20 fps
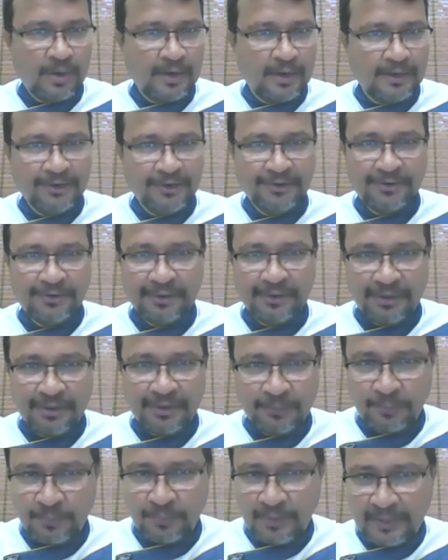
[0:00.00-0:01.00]
and uh,
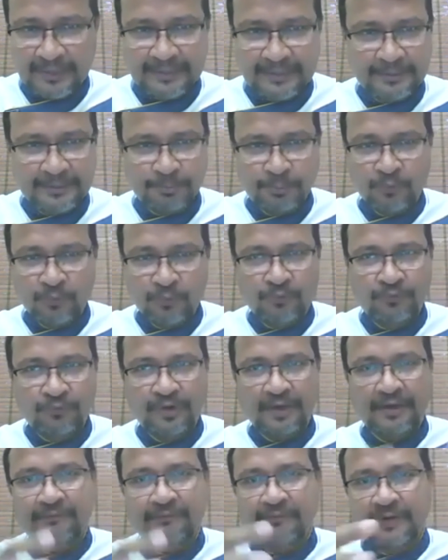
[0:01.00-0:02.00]
let it proof.
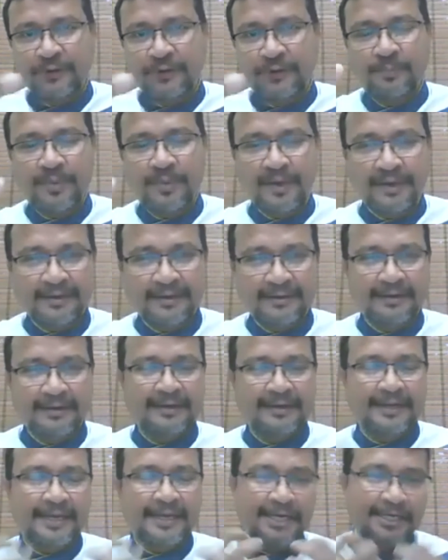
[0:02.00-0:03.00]
And when you bake it and
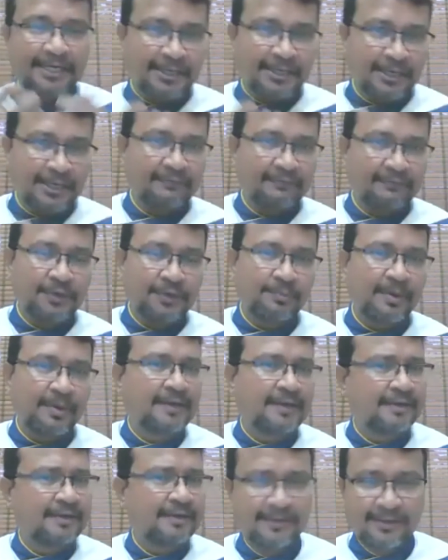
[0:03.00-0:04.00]
take it, and when you bite
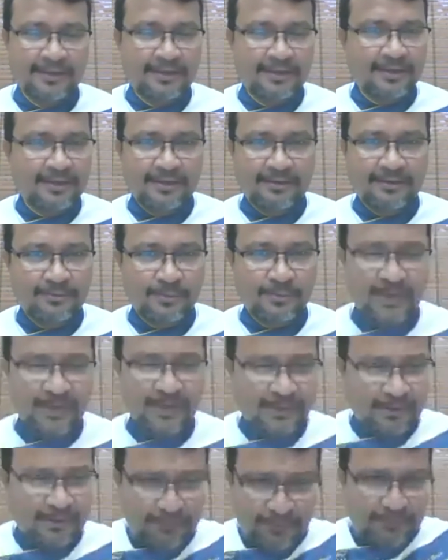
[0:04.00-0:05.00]
it, while
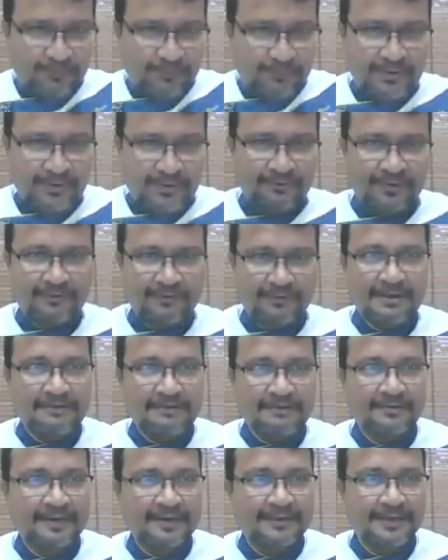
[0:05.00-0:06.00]
well, uh, we, we, we
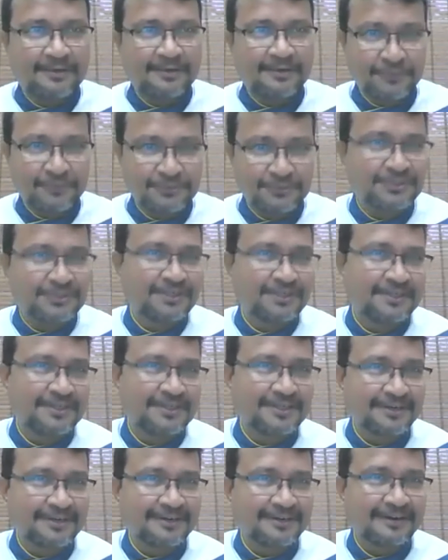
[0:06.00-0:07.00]
have created a fusion
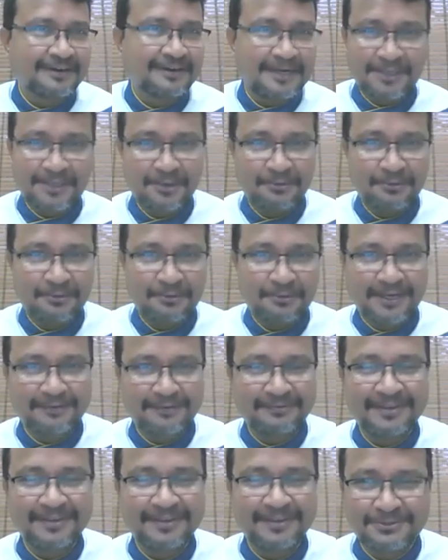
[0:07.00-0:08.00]
here right now, right
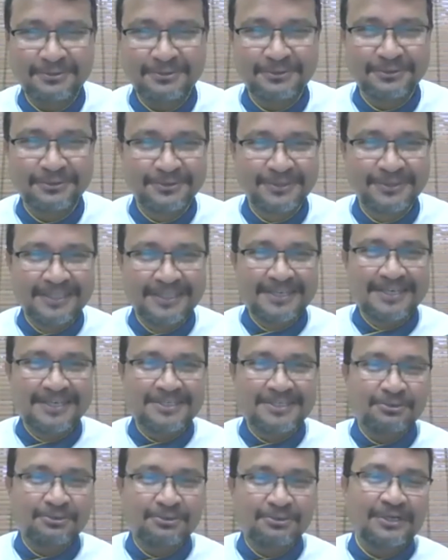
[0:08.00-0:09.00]
away. So
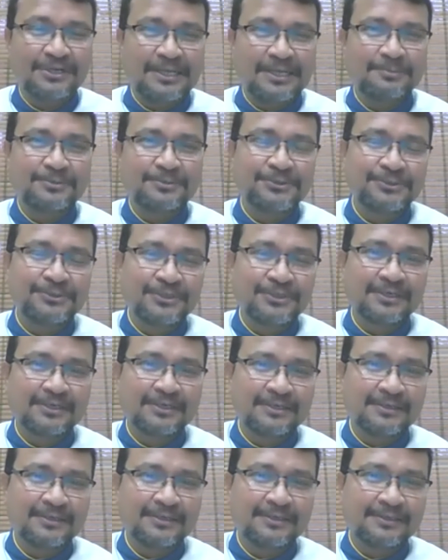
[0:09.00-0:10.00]
it's totally up to
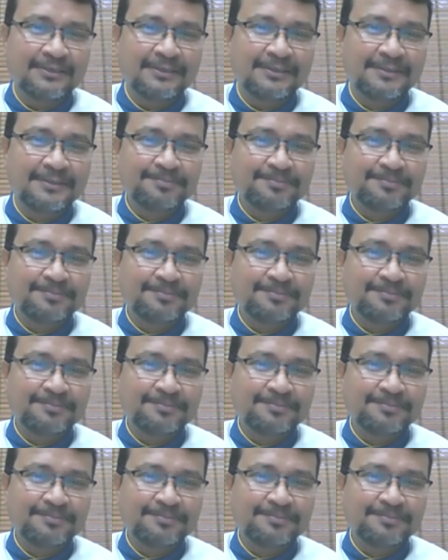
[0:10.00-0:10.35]
your uh,